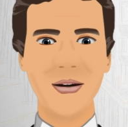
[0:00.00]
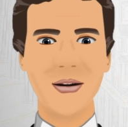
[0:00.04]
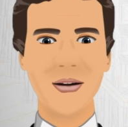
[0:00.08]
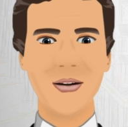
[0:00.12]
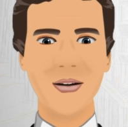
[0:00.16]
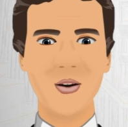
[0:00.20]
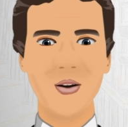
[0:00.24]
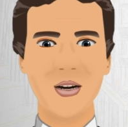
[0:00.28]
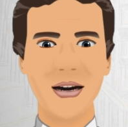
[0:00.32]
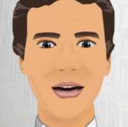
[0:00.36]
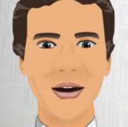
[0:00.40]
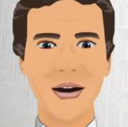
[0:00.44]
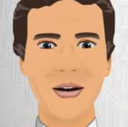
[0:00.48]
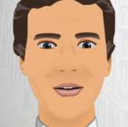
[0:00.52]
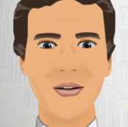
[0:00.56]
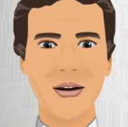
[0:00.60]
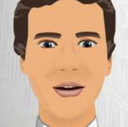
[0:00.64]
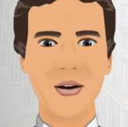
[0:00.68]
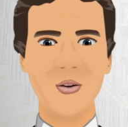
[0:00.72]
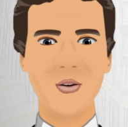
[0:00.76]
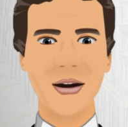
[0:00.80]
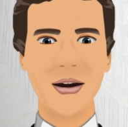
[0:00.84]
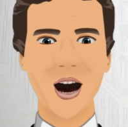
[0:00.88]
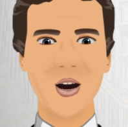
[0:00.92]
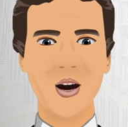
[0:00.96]
The city
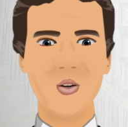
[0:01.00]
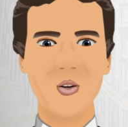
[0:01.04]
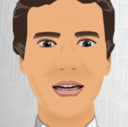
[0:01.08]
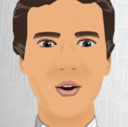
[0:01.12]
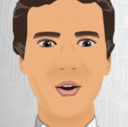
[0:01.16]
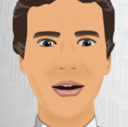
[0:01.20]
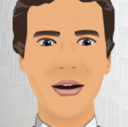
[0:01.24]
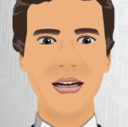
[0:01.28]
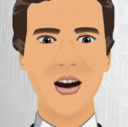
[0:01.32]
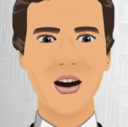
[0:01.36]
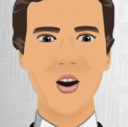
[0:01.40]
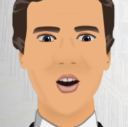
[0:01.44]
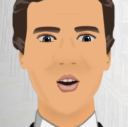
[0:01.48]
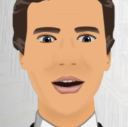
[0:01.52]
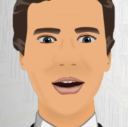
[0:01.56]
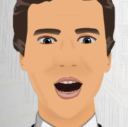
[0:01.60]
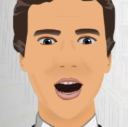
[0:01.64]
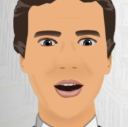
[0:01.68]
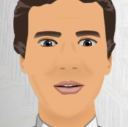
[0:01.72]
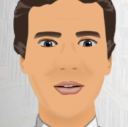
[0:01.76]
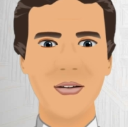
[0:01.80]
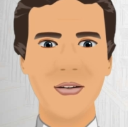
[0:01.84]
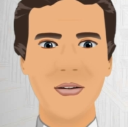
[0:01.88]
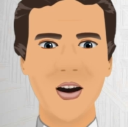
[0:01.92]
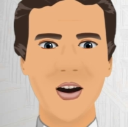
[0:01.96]
is mostly
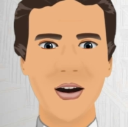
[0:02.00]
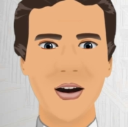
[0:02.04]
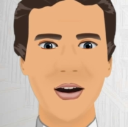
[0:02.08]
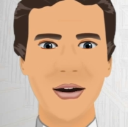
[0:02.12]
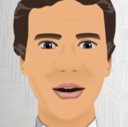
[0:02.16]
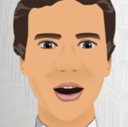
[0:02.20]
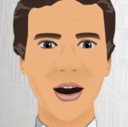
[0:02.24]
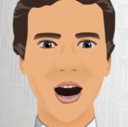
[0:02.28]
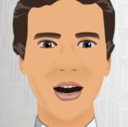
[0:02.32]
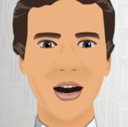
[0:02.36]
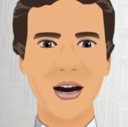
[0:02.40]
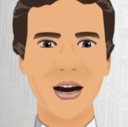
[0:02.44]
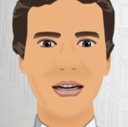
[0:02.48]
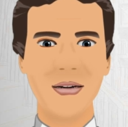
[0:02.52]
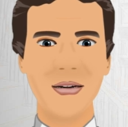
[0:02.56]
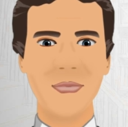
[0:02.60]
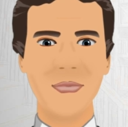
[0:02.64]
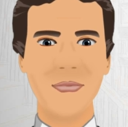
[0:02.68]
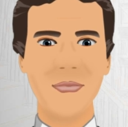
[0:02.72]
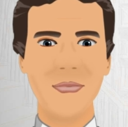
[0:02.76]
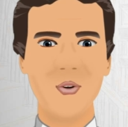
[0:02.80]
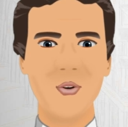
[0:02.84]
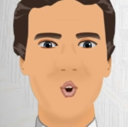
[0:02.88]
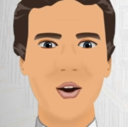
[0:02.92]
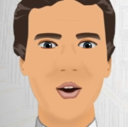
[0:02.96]
surrounded by hills,
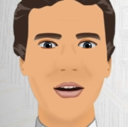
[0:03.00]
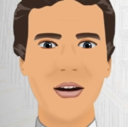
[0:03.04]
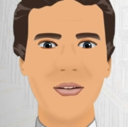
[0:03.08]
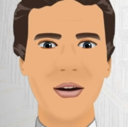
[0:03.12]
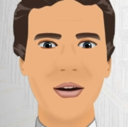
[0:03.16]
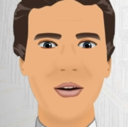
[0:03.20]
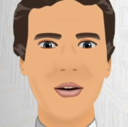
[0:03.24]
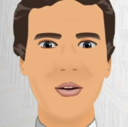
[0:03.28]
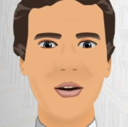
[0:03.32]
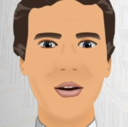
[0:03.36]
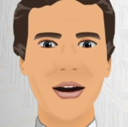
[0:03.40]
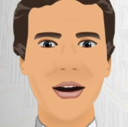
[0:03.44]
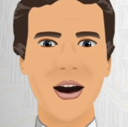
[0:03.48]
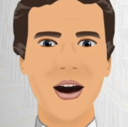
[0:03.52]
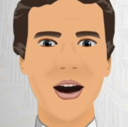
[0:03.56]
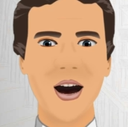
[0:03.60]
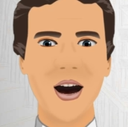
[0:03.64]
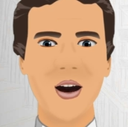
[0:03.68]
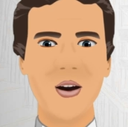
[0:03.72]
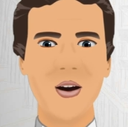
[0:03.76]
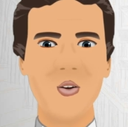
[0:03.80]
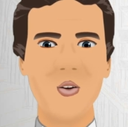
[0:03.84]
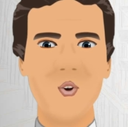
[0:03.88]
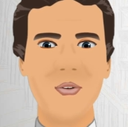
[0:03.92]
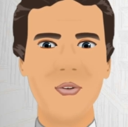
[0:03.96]
with Ajdi
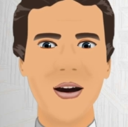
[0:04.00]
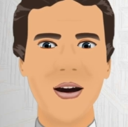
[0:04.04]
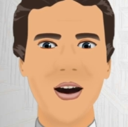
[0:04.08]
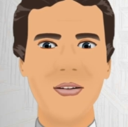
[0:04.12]
Mountain